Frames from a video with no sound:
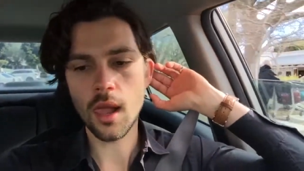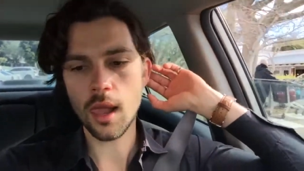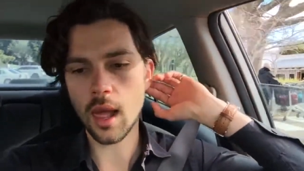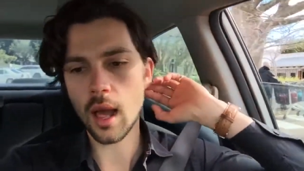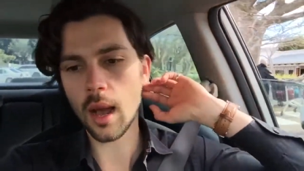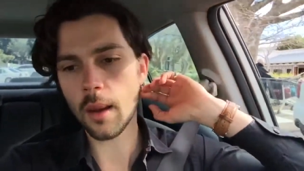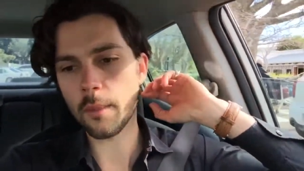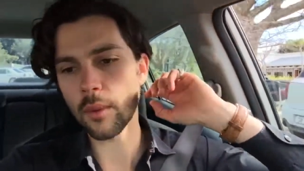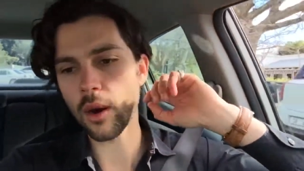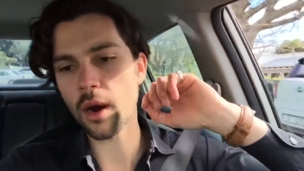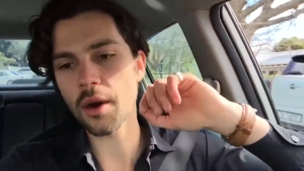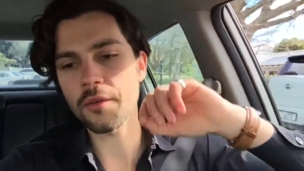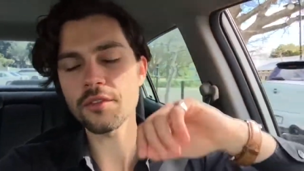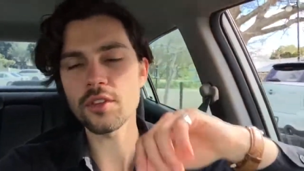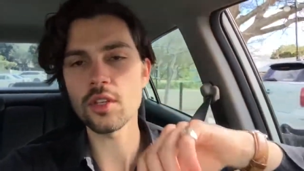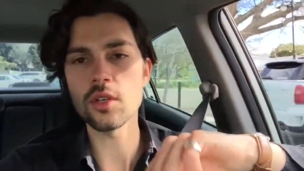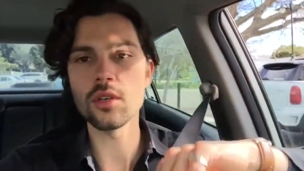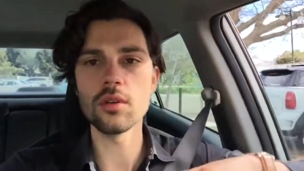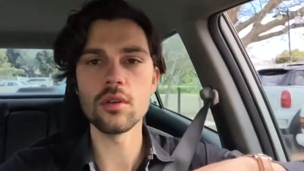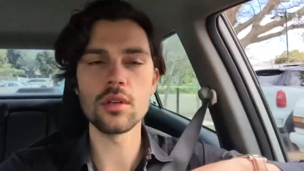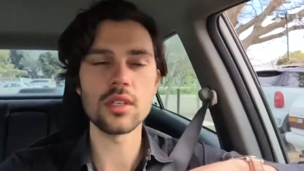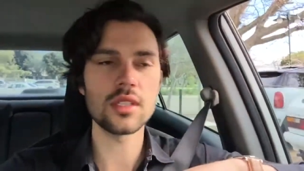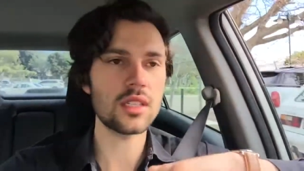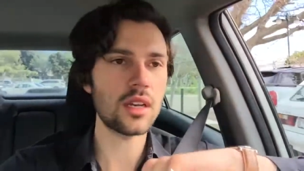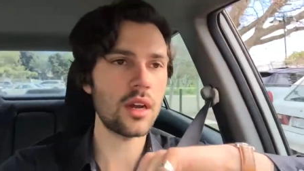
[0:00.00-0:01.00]
um,
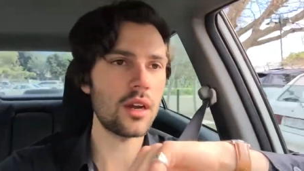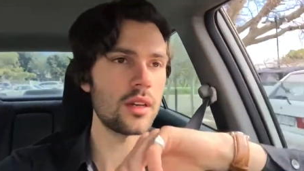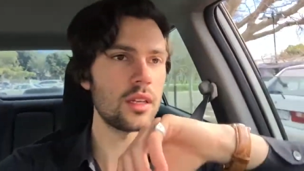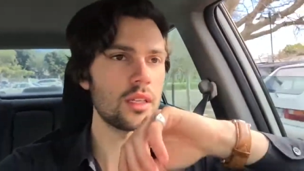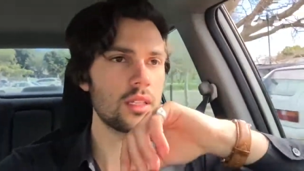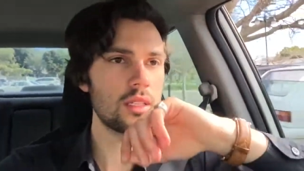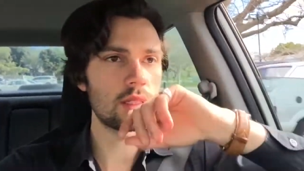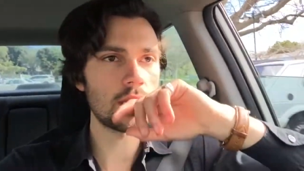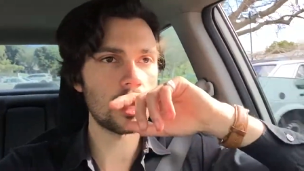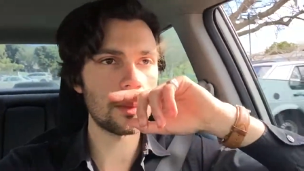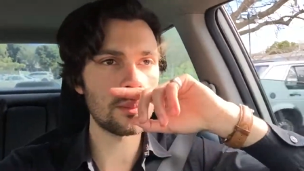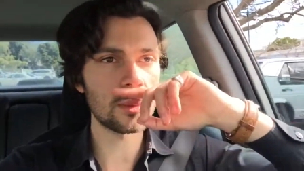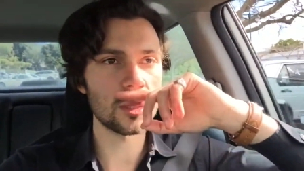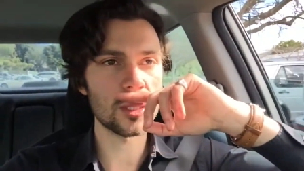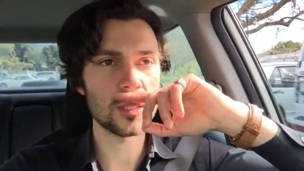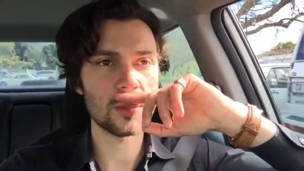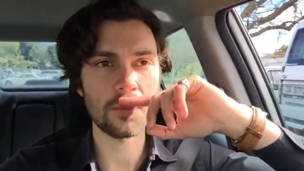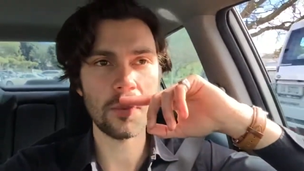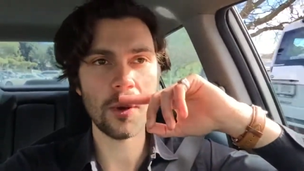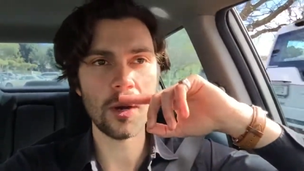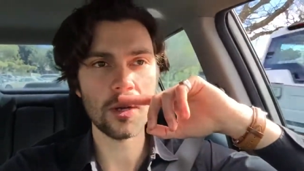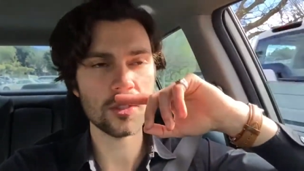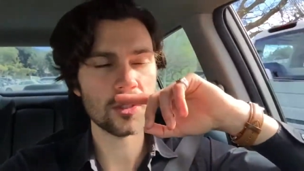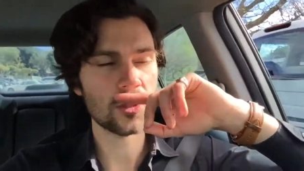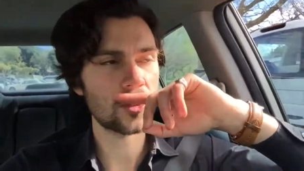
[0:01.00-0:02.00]
afternoon. It's currently 10 minutes
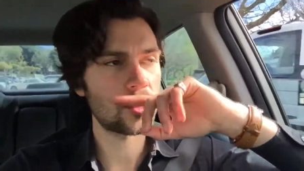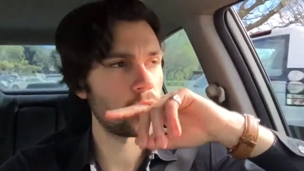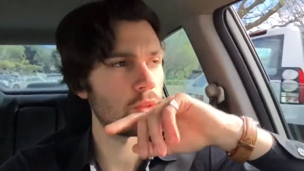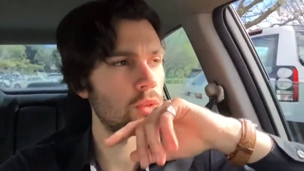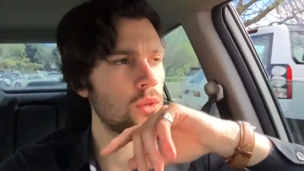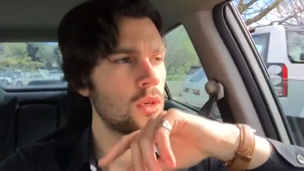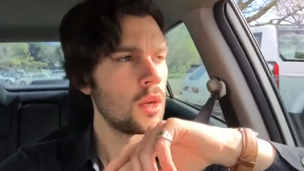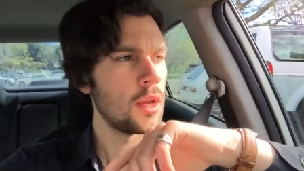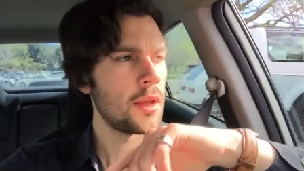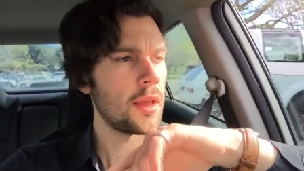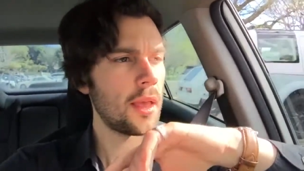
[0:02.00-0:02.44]
past two.